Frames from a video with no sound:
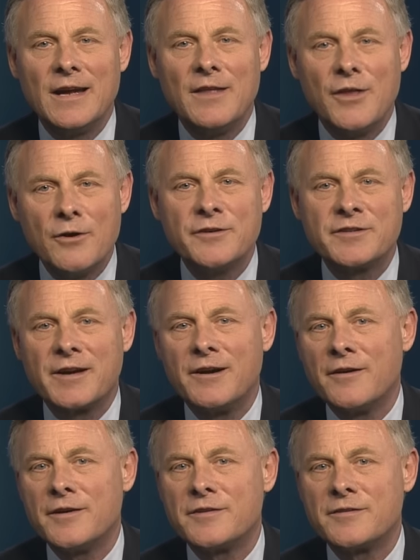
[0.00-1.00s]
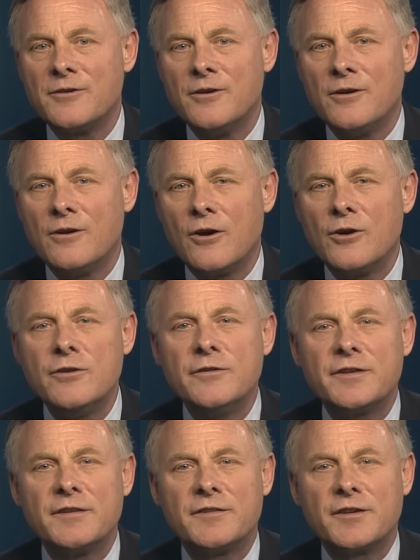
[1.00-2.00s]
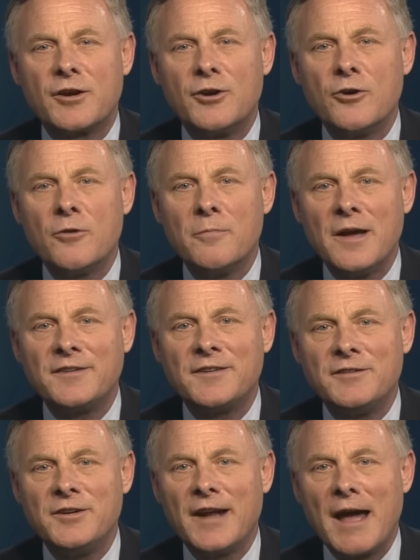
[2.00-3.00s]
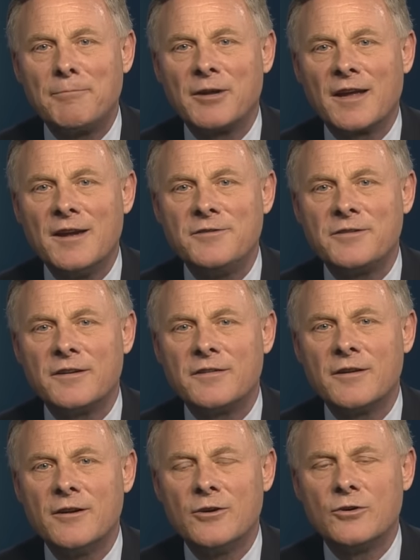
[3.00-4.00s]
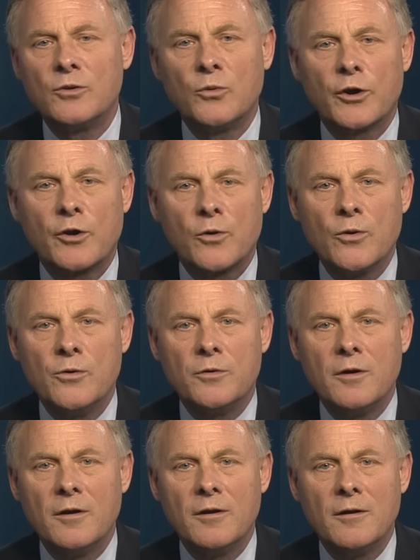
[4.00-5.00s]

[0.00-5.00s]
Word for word: and those terrorists are using secure messaging applications to recruit,